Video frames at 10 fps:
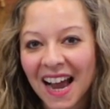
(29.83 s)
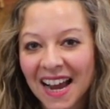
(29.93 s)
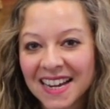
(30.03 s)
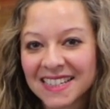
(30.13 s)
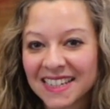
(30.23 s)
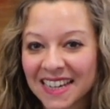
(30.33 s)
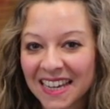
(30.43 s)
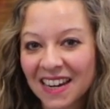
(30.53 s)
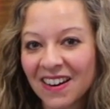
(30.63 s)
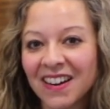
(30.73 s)
guys,
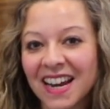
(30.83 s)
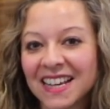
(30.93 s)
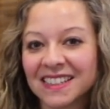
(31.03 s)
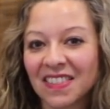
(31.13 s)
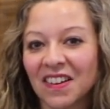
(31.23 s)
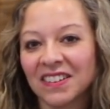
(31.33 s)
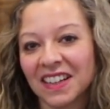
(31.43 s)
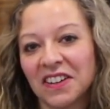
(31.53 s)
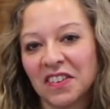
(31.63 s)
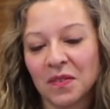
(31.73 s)
here is the third
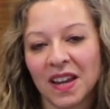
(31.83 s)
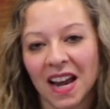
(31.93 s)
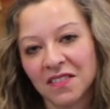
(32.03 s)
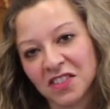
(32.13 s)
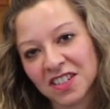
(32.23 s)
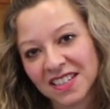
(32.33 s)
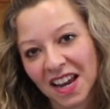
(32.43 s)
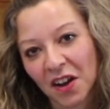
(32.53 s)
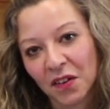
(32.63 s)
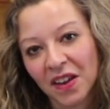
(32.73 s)
letter that we have just
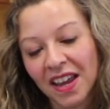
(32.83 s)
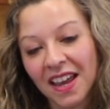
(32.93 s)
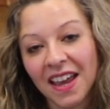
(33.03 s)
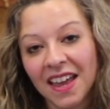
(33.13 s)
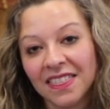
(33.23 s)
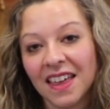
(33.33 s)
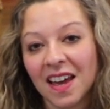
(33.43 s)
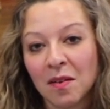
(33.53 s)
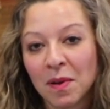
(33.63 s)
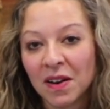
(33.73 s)
now.
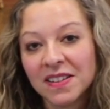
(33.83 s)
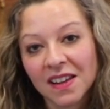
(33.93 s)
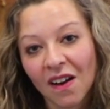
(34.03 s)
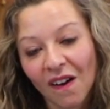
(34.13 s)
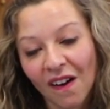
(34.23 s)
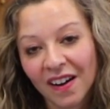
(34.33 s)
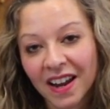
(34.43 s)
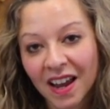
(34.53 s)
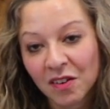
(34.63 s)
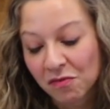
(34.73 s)
The parents are
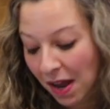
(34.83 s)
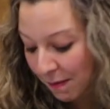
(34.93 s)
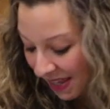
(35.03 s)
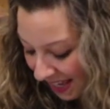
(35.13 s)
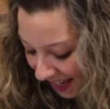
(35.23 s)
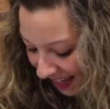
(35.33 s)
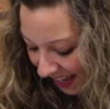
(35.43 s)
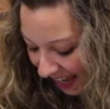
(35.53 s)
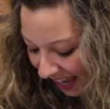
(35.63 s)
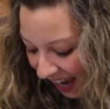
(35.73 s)
Arya and Remy,
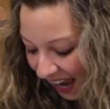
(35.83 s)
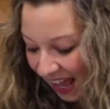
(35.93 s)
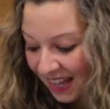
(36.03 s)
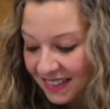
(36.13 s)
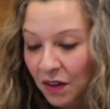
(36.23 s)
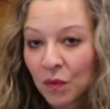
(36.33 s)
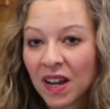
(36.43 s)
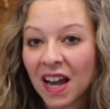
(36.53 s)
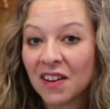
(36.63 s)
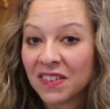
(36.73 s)
and
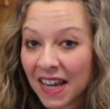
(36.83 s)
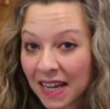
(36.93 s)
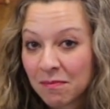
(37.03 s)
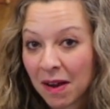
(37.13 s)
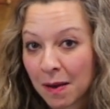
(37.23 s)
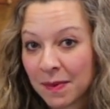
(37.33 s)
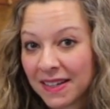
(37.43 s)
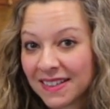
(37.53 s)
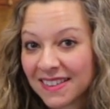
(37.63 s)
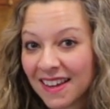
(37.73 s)
we have nine
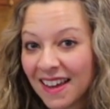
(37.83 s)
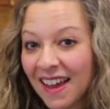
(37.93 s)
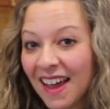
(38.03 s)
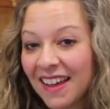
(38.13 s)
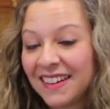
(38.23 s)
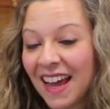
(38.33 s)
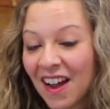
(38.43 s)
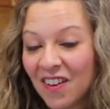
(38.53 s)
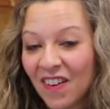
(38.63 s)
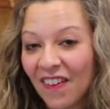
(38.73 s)
puppies.
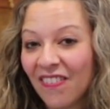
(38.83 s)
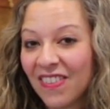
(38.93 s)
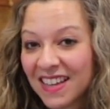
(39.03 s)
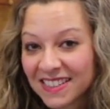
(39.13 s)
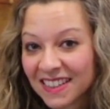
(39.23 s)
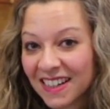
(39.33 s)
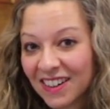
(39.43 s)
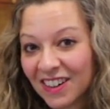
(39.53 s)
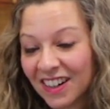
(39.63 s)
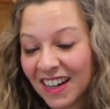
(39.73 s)
Now, this
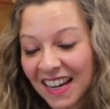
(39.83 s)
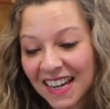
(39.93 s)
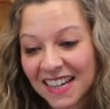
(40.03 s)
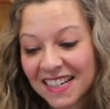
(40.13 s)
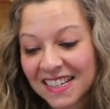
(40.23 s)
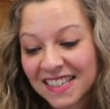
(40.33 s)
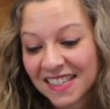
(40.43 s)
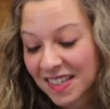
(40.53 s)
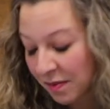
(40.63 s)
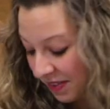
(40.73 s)
letter is
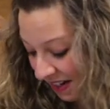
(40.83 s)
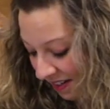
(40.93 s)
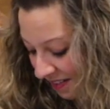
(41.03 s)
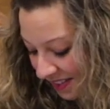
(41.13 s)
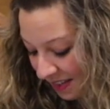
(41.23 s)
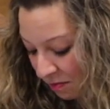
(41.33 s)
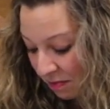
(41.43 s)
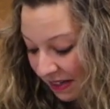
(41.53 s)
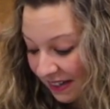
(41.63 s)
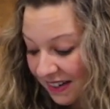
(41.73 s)
something else
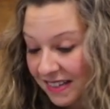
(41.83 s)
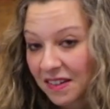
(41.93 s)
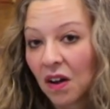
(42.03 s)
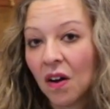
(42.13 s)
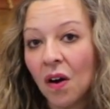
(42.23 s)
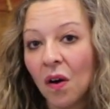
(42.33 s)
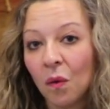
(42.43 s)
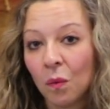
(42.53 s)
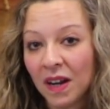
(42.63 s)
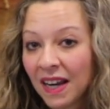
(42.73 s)
because
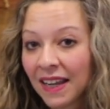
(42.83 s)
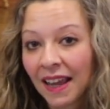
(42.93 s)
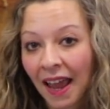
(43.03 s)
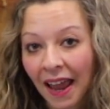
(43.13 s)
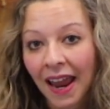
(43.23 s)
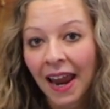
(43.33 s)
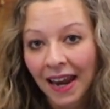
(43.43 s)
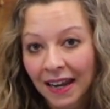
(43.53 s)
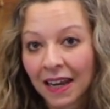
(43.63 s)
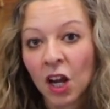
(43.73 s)
we didn't get
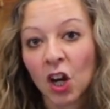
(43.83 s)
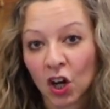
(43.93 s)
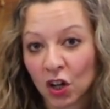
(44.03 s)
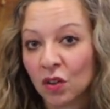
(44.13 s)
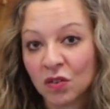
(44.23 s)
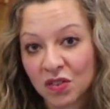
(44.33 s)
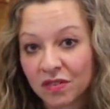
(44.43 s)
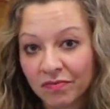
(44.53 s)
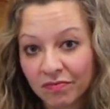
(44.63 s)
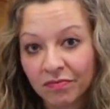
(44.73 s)
any
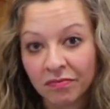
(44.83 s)
girls.